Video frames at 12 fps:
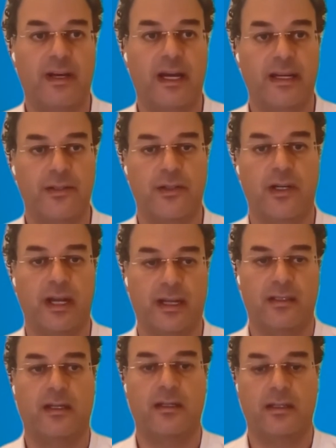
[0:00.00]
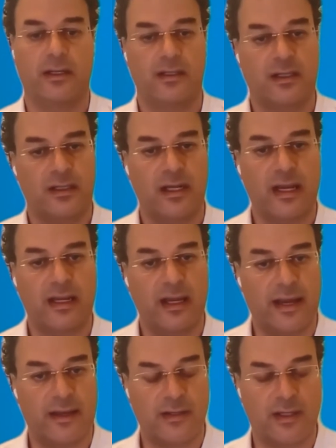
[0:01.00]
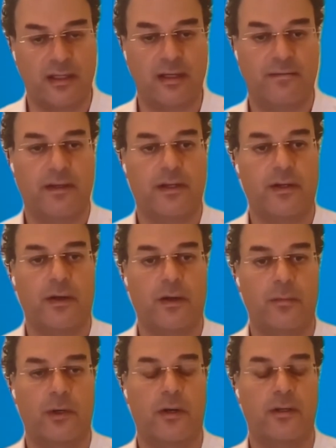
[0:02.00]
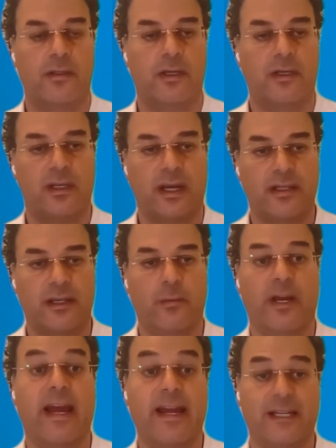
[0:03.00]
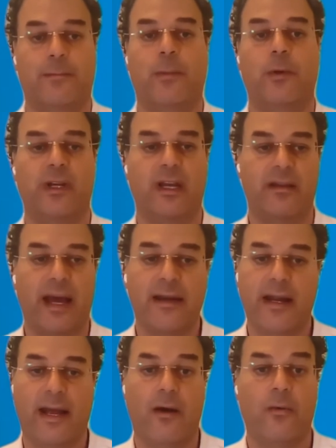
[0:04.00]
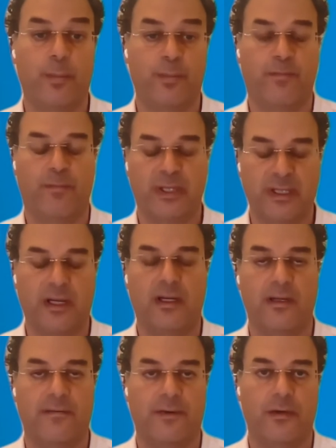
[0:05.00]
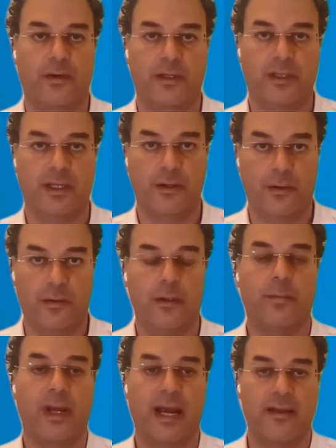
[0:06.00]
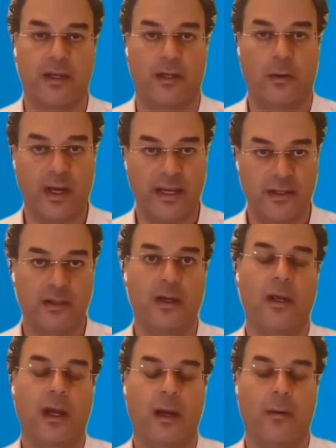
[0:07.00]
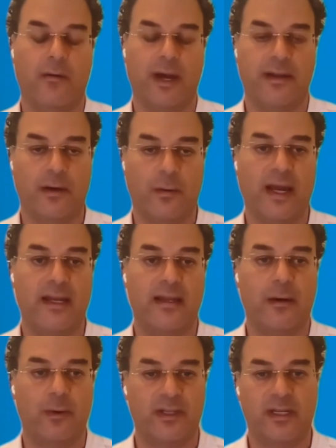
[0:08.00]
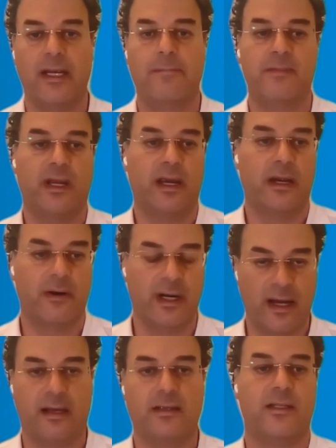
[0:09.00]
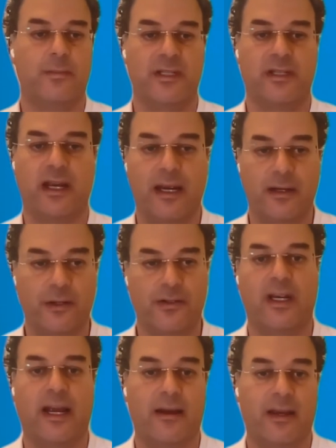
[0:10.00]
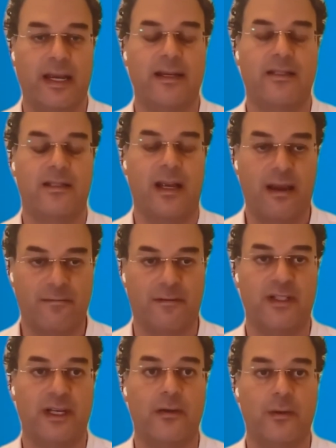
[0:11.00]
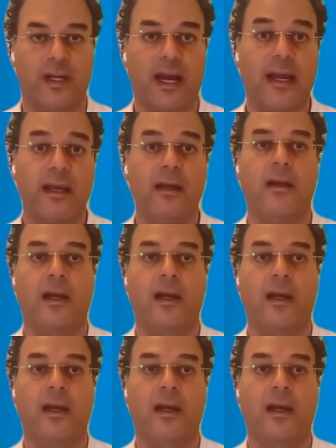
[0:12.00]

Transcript: phase. Genetic Signatures is taking our significant homegrown success, and we are exporting that now, particularly focused to Europe and the US. We're underway there with teams there and customers there using our kits every single day.